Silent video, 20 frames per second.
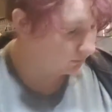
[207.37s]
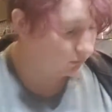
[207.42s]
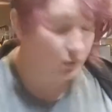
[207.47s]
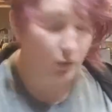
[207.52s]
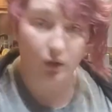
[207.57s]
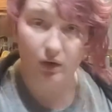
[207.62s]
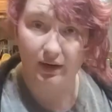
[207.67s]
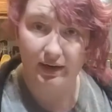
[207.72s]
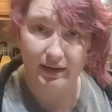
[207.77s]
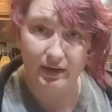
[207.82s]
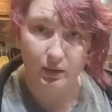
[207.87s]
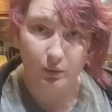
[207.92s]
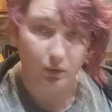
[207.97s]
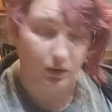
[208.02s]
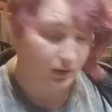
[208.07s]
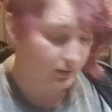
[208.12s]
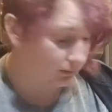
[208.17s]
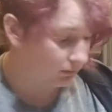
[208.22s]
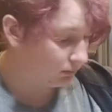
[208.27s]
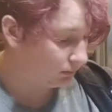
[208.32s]
or
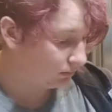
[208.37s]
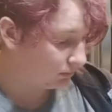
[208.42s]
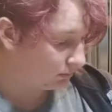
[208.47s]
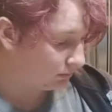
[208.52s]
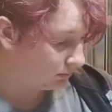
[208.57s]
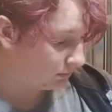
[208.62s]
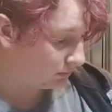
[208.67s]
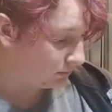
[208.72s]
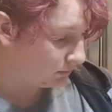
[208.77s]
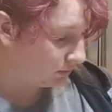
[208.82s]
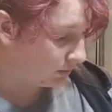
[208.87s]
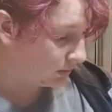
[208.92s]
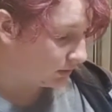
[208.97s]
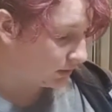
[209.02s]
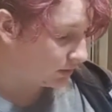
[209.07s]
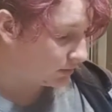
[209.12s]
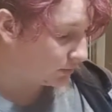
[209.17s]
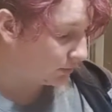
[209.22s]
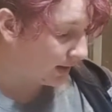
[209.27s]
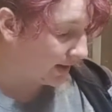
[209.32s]
anyone,
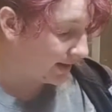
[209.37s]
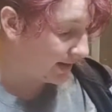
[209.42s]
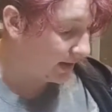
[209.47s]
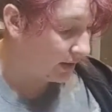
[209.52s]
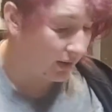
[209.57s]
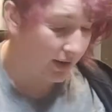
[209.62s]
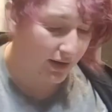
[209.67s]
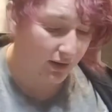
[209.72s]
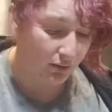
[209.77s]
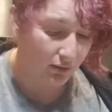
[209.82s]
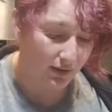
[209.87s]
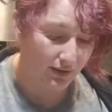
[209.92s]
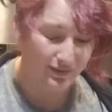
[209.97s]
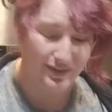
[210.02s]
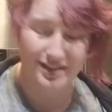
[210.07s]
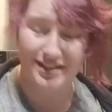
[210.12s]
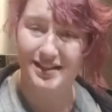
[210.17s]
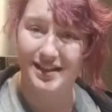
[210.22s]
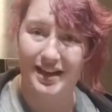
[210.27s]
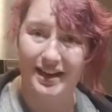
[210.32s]
because right now I don't have
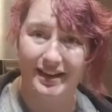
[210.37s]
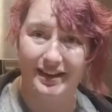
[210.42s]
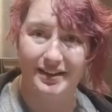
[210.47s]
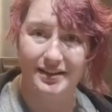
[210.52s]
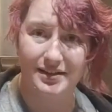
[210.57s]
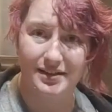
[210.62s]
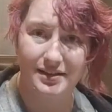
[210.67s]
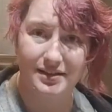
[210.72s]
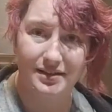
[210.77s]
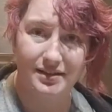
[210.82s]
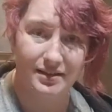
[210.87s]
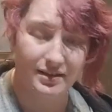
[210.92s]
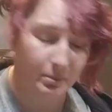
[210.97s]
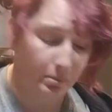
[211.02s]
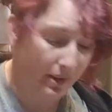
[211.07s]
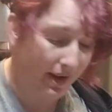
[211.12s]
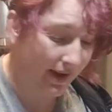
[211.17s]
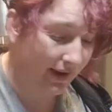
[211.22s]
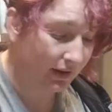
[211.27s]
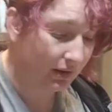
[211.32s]
the science to
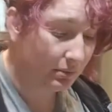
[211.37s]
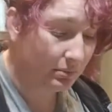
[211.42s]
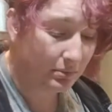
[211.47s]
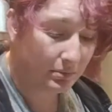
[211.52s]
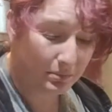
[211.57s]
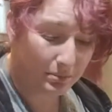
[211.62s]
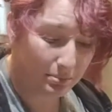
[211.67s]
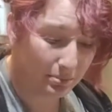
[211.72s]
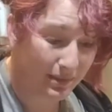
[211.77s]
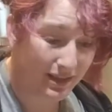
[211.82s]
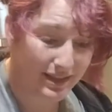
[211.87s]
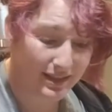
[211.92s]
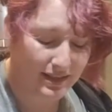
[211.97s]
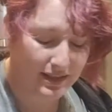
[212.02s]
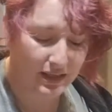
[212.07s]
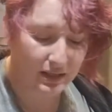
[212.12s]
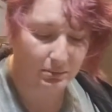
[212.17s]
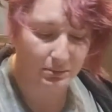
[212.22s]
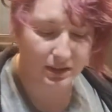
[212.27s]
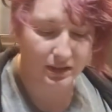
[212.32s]
back my
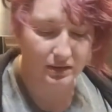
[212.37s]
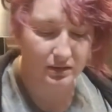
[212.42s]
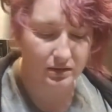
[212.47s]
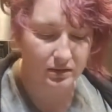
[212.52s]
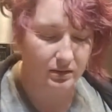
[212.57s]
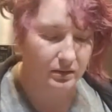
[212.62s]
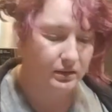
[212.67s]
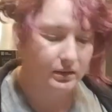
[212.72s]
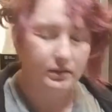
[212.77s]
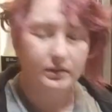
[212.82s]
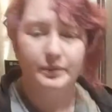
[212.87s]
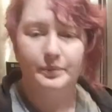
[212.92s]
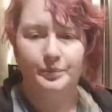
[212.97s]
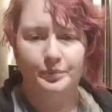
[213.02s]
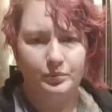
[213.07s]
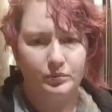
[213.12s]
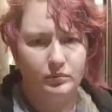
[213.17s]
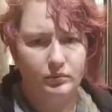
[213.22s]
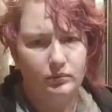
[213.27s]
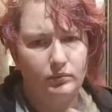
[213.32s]
statement.
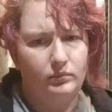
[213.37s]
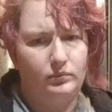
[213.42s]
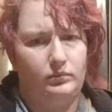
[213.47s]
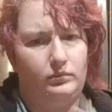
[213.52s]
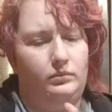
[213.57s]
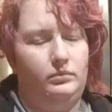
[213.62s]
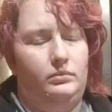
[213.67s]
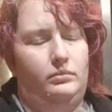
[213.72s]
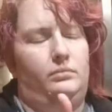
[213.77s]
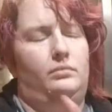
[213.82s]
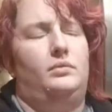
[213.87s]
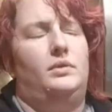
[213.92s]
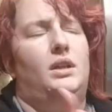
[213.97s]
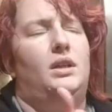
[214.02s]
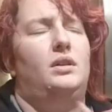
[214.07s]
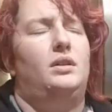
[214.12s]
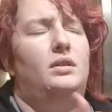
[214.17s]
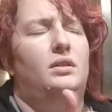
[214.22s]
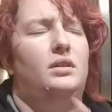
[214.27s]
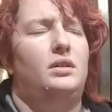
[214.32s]

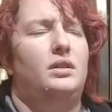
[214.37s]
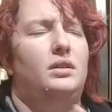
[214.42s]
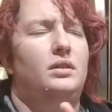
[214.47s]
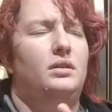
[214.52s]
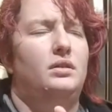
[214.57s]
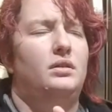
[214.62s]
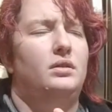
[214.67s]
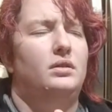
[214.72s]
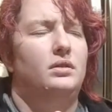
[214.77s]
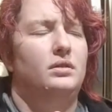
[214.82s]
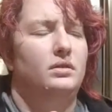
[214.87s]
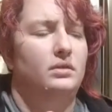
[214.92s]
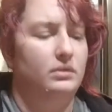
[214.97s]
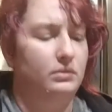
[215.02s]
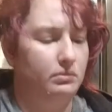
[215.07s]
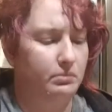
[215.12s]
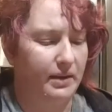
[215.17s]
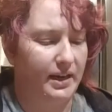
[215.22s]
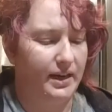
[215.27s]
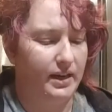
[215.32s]
Da-da-da.
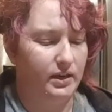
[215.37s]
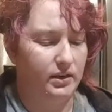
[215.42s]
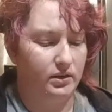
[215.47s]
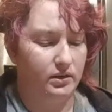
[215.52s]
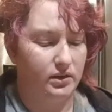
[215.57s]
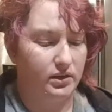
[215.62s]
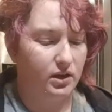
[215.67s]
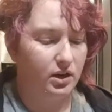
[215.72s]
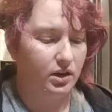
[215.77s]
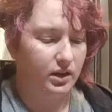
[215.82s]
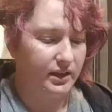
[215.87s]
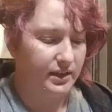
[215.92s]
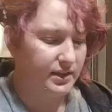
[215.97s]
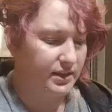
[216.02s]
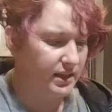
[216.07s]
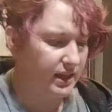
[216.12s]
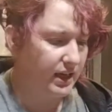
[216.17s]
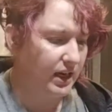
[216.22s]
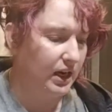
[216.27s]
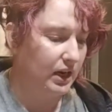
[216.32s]
My hand was already
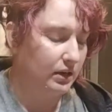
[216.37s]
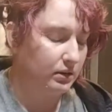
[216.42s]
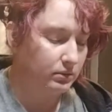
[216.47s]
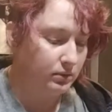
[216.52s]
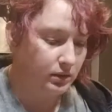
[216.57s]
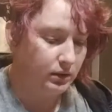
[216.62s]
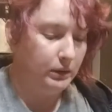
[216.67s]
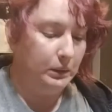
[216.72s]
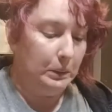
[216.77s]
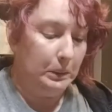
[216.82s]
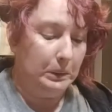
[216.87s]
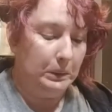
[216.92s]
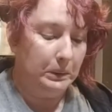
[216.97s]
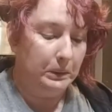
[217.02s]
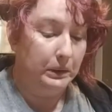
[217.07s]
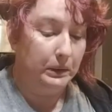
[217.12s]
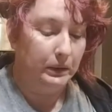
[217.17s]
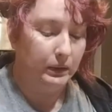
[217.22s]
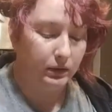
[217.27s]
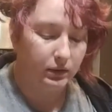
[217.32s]
sticky.
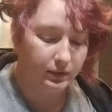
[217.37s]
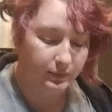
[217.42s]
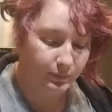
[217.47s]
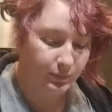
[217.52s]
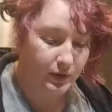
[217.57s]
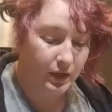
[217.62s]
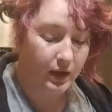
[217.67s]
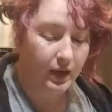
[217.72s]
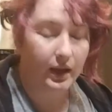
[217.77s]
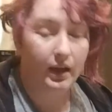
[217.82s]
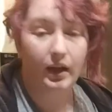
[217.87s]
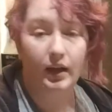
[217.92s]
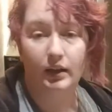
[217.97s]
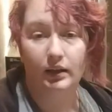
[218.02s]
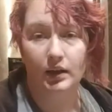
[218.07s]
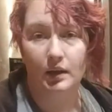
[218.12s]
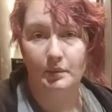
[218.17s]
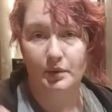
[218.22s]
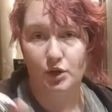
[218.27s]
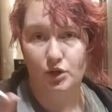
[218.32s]
Ugh.
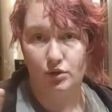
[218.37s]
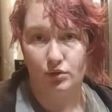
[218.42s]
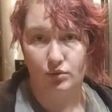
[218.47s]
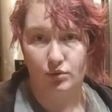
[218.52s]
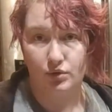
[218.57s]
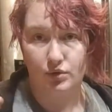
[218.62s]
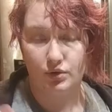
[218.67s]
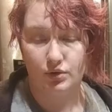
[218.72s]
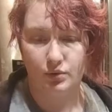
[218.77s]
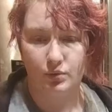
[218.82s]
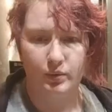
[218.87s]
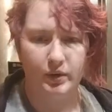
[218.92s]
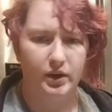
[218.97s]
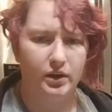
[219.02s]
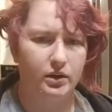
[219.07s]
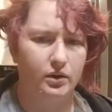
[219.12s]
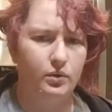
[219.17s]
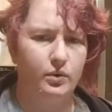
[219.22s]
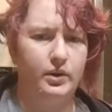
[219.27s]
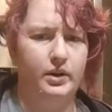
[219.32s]
Lemon juice. We
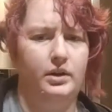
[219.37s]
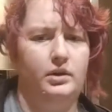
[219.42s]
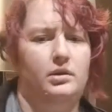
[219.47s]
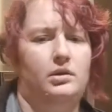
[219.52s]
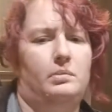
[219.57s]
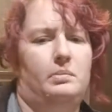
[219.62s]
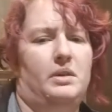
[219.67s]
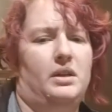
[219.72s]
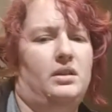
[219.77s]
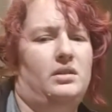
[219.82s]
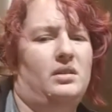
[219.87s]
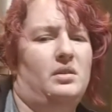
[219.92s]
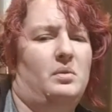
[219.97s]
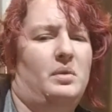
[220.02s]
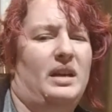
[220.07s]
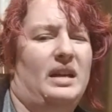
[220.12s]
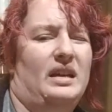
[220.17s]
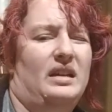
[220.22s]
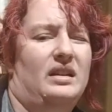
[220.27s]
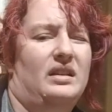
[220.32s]
are going to be
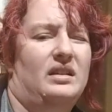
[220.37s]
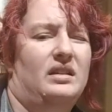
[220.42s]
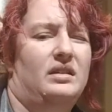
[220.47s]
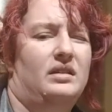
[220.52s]
doing